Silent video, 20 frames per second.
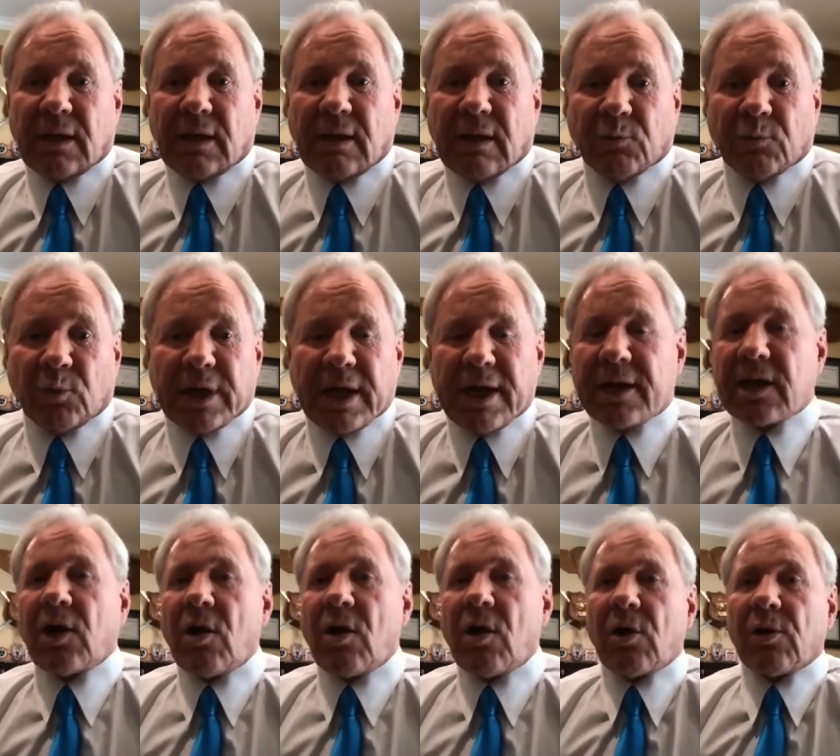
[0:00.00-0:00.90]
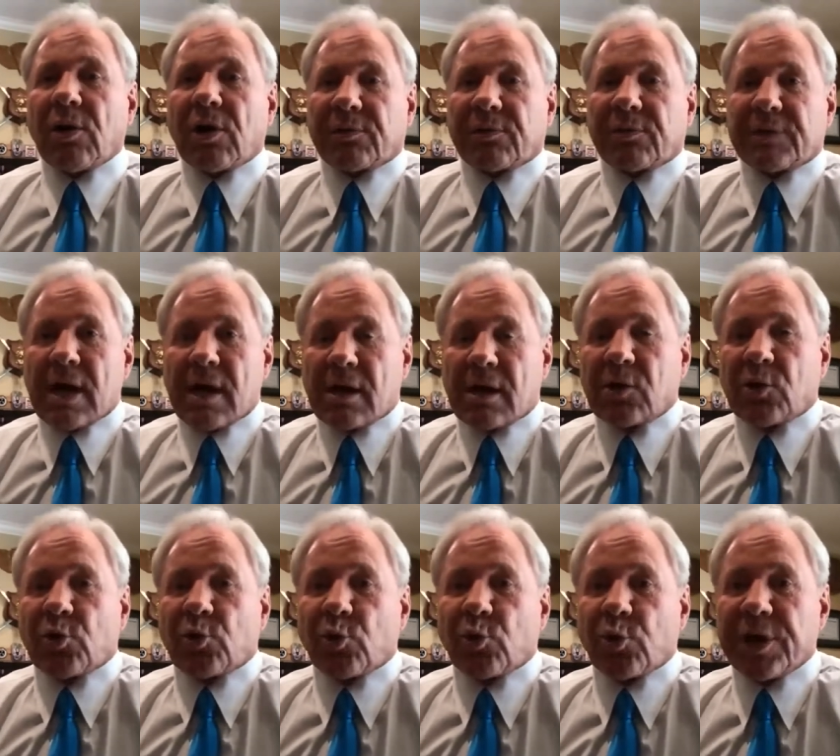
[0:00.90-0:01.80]
When I call or knock
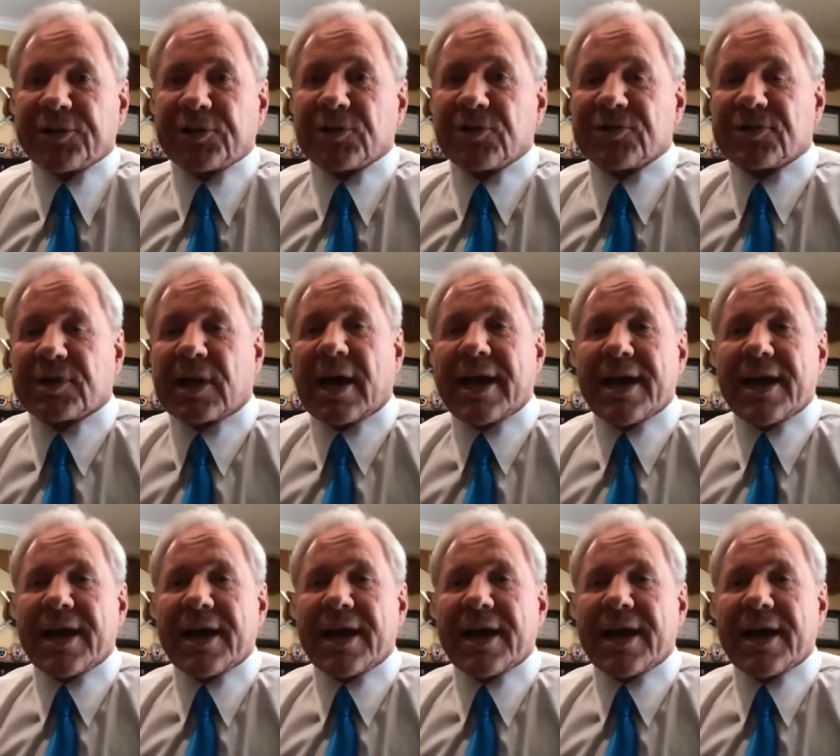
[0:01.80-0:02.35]
on rentals, I